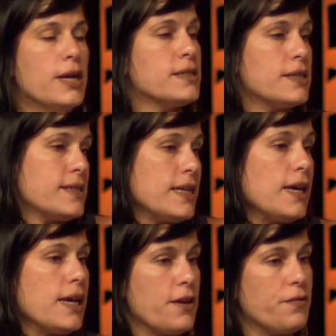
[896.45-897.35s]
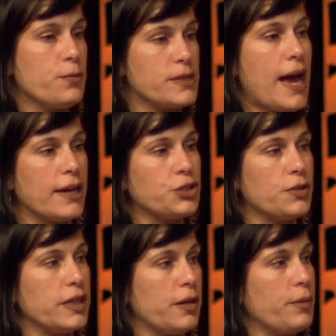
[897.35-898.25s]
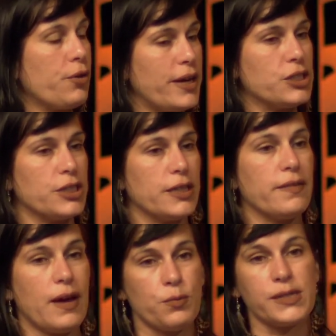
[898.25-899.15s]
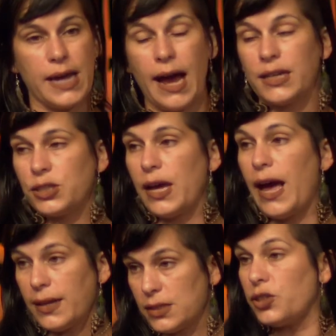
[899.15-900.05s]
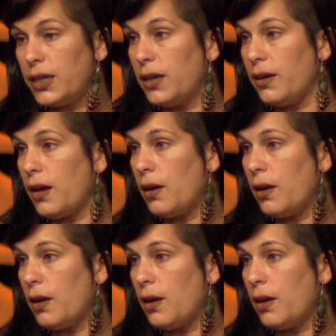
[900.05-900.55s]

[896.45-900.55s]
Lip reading: to see if it was actually immigration that was actually